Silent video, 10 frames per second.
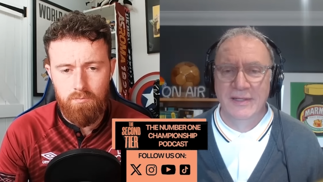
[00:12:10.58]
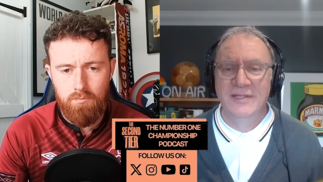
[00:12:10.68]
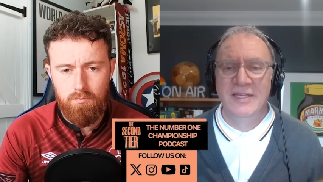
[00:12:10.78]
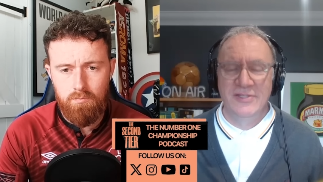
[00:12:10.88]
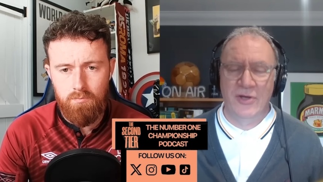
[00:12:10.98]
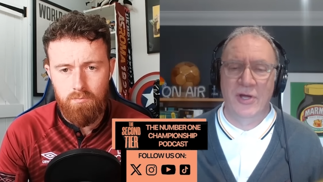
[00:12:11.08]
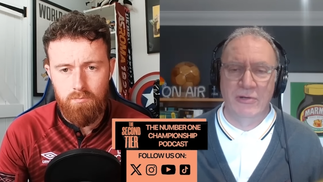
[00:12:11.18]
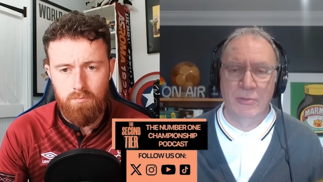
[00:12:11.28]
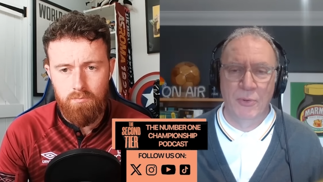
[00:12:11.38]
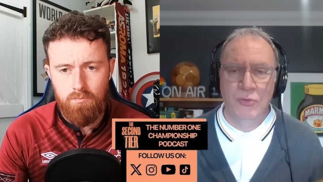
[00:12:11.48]

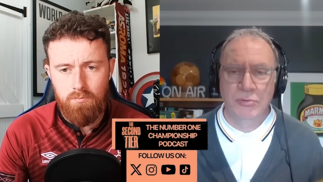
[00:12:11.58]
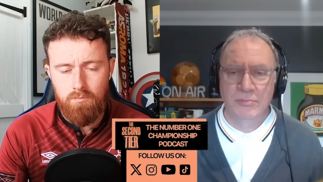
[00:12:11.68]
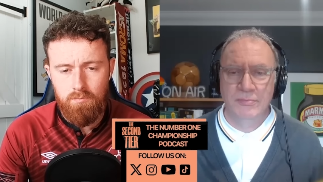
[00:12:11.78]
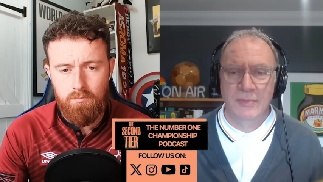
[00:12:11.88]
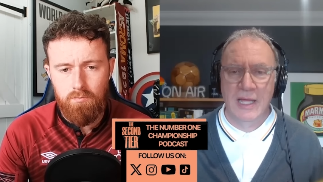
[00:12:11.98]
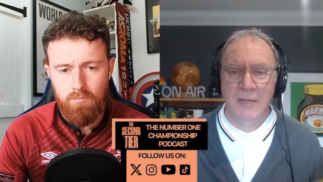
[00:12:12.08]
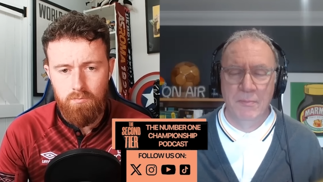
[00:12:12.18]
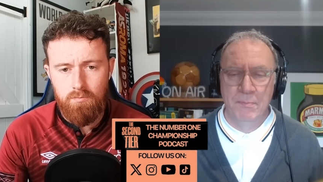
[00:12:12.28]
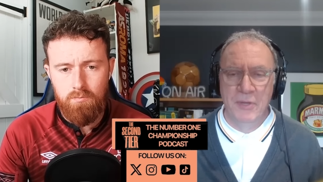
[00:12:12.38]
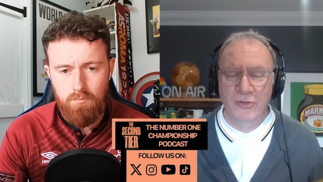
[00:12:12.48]
Speaker 1: desirable,
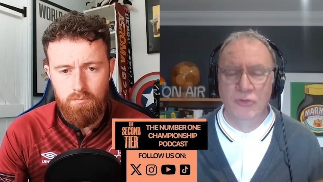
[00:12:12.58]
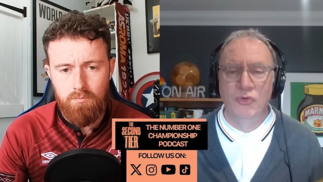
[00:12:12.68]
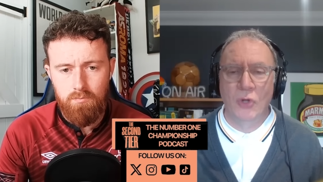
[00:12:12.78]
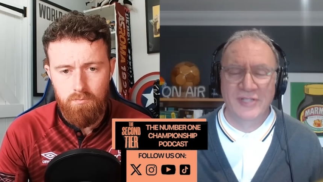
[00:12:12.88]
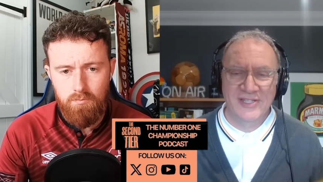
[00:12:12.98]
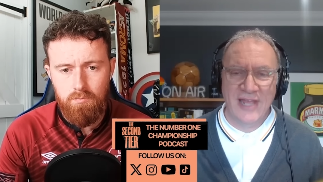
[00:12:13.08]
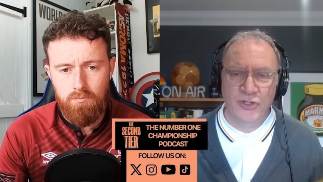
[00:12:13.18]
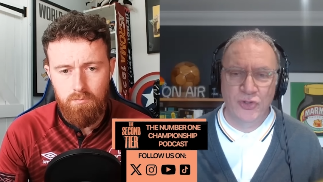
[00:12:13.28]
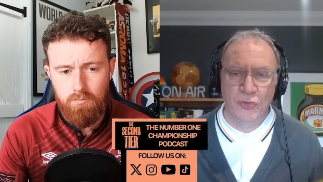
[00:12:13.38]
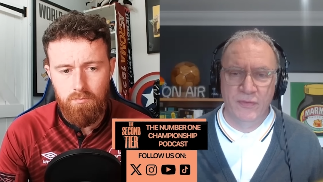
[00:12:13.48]
um, but not
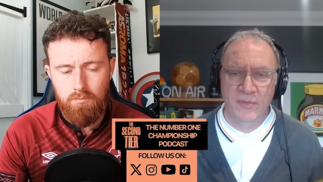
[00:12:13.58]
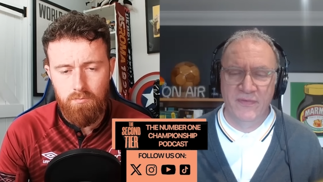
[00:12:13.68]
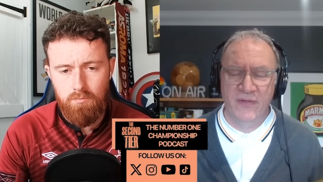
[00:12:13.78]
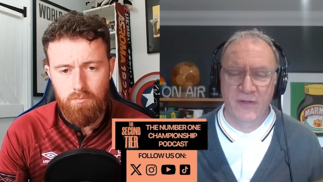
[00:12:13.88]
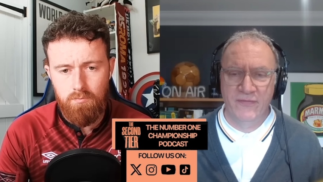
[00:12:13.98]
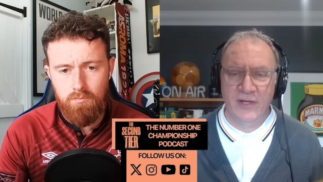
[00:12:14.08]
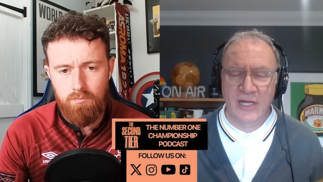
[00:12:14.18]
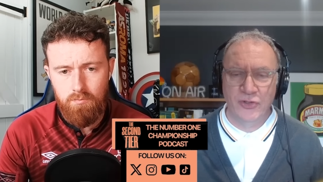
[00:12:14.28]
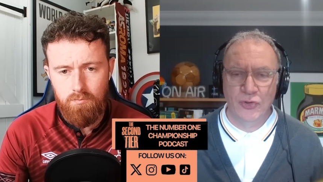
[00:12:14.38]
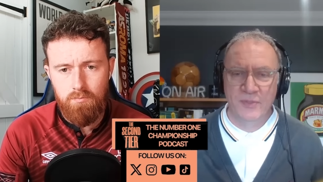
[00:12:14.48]
essential from a, f- a
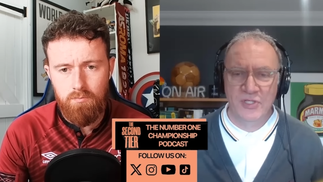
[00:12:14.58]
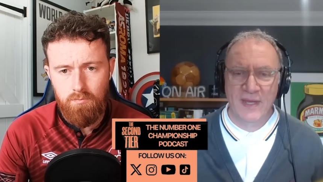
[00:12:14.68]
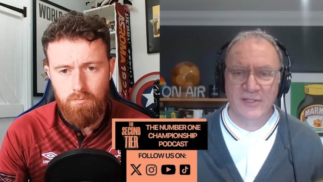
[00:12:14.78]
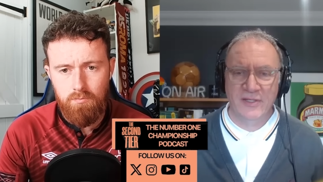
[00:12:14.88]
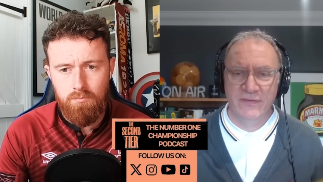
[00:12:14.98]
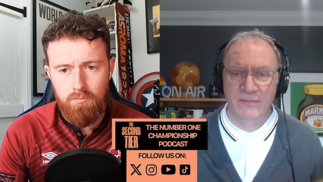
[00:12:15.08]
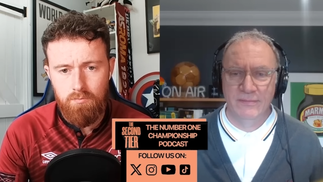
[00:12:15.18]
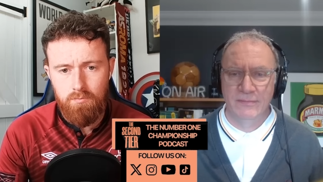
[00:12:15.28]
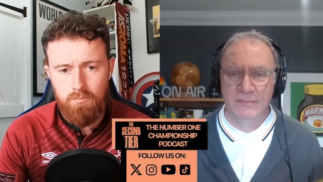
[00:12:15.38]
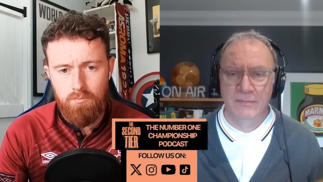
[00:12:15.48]
financial perspective.
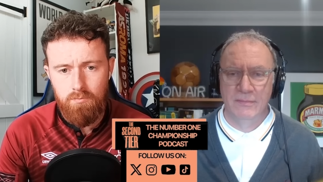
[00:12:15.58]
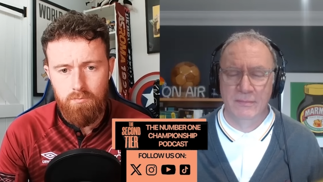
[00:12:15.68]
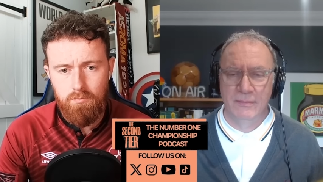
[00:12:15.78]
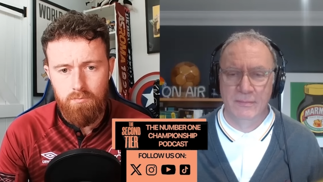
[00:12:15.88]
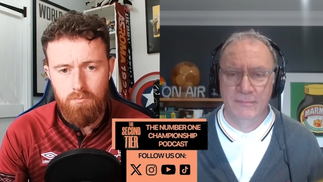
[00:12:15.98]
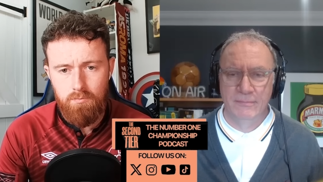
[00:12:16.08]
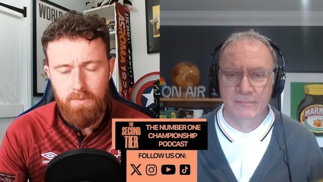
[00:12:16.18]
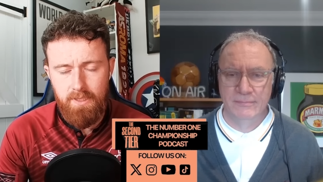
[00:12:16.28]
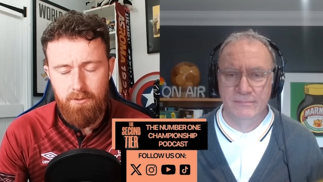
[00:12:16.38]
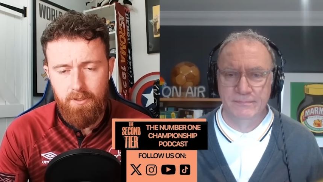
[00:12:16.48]

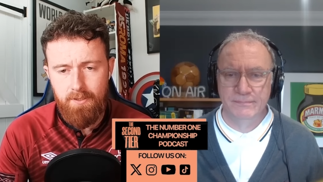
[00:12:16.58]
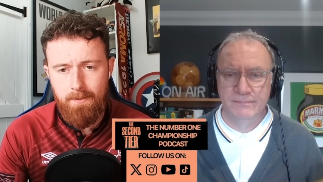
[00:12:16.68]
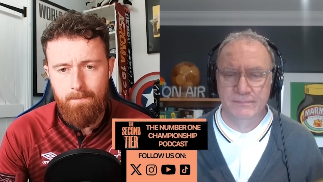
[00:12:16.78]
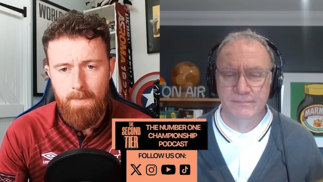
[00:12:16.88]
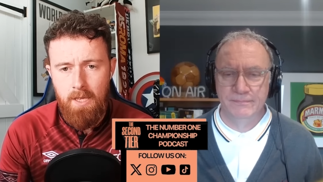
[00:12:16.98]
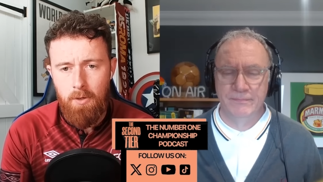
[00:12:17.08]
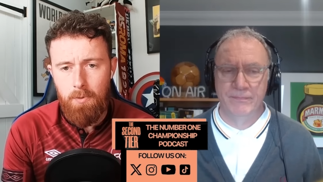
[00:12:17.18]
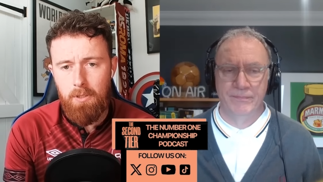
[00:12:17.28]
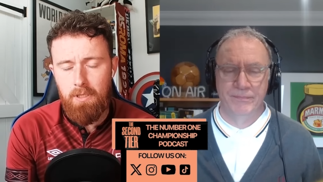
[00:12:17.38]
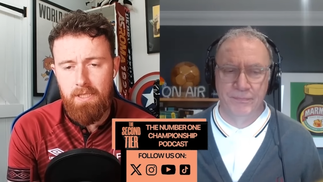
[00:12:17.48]
Speaker 2: Interesting.
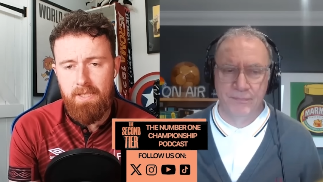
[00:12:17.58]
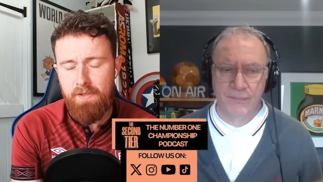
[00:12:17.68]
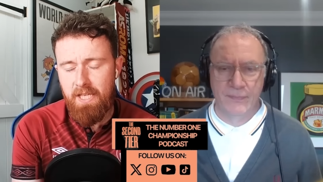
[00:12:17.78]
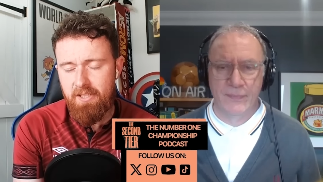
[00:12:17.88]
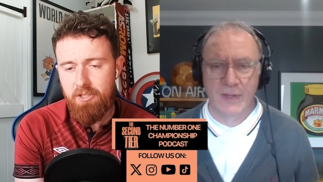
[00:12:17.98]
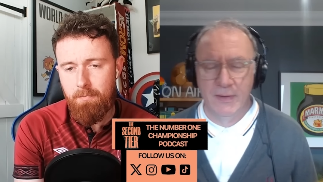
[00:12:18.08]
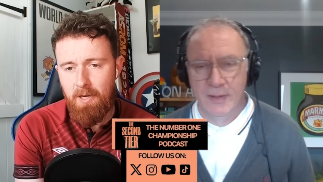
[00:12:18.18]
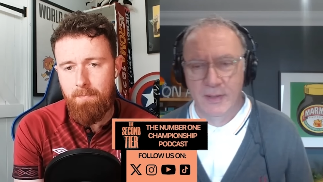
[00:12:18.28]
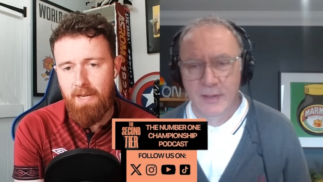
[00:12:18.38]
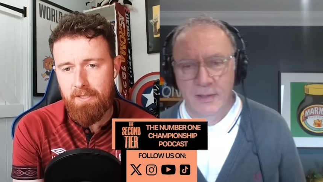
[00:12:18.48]
Well, if you cast your
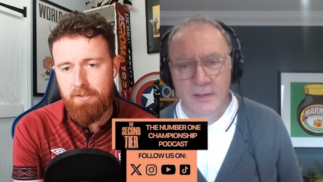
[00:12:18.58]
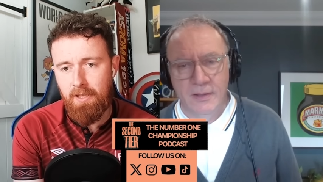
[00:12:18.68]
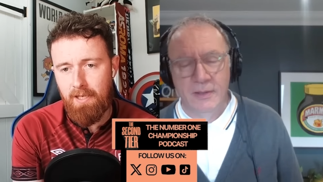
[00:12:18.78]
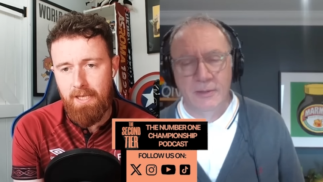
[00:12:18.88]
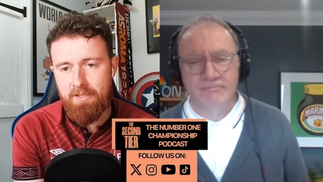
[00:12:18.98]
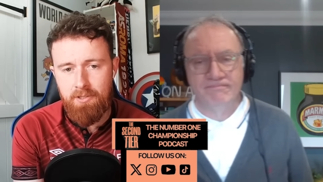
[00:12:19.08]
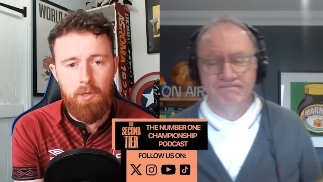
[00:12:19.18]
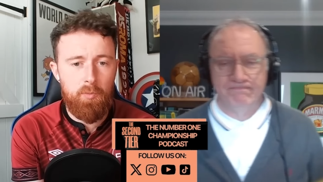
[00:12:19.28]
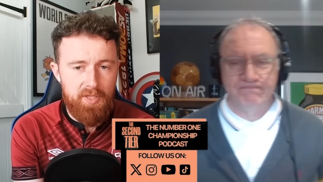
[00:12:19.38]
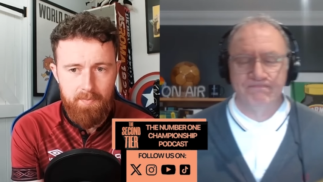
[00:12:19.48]
mind back to the last
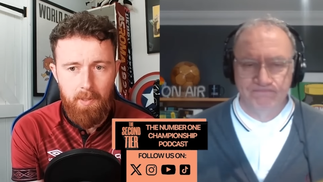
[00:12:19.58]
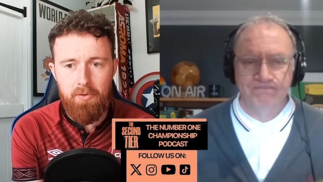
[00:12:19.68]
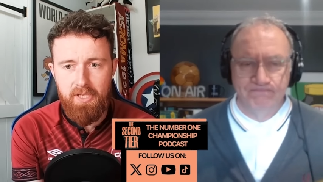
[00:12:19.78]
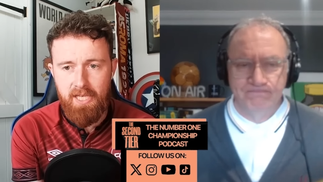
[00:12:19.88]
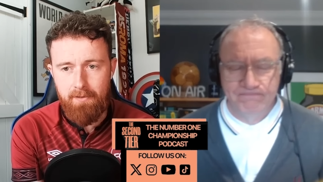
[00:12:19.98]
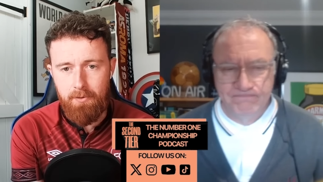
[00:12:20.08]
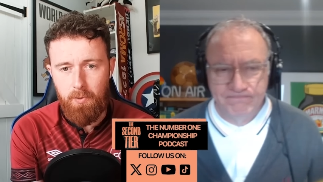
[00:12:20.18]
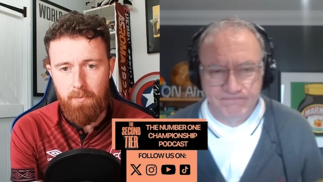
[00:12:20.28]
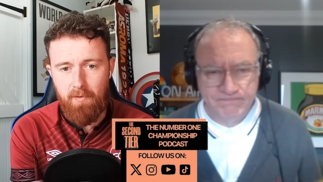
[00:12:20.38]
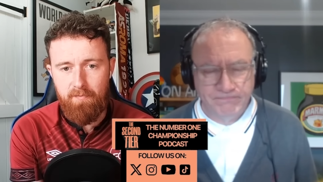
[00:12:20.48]
time we spoke, Kieran,
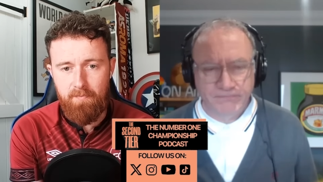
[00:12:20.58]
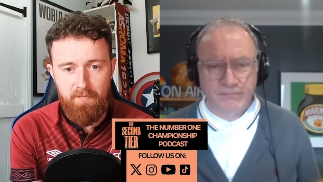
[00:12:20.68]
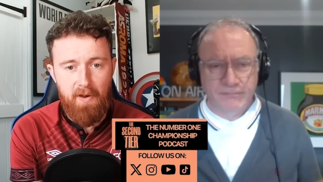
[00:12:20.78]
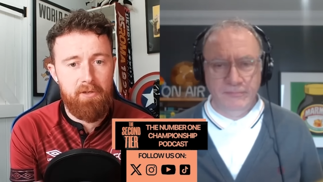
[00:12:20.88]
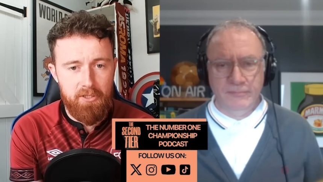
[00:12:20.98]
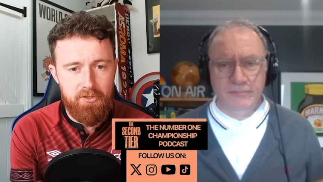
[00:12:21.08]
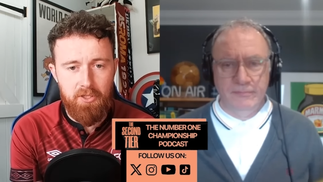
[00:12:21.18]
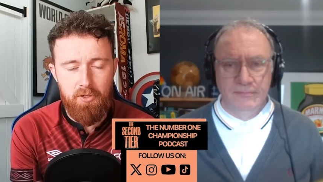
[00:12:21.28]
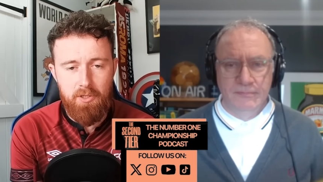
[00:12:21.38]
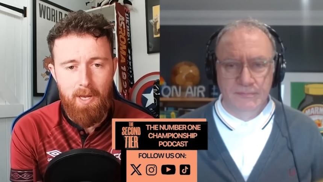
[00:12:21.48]
we were very
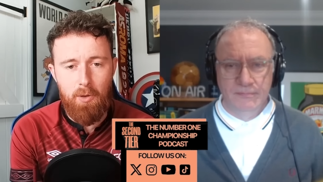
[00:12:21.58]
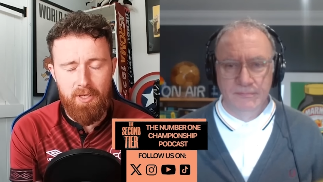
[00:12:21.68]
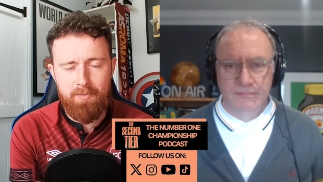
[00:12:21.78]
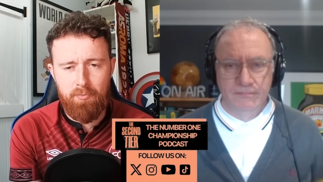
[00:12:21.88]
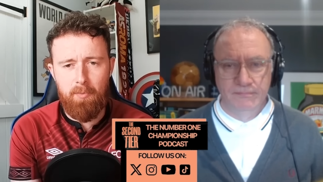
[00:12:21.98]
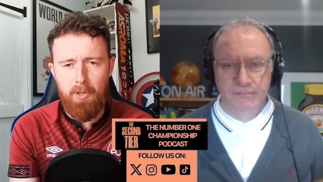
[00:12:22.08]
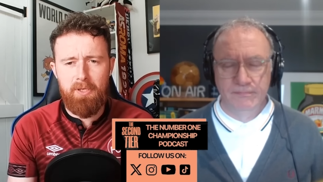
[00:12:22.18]
concerned about West Brom, who